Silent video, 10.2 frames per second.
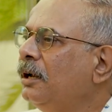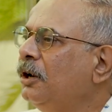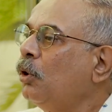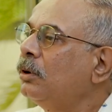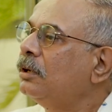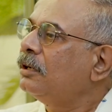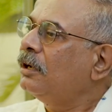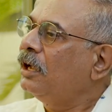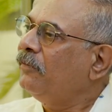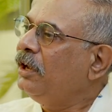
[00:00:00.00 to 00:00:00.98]
not
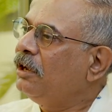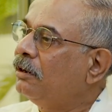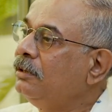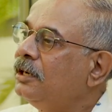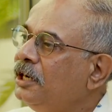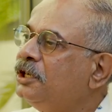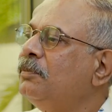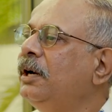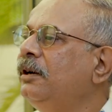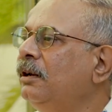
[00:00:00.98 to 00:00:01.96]
having
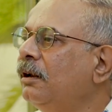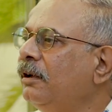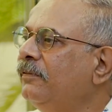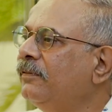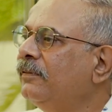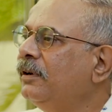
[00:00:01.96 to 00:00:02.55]
contentment in life,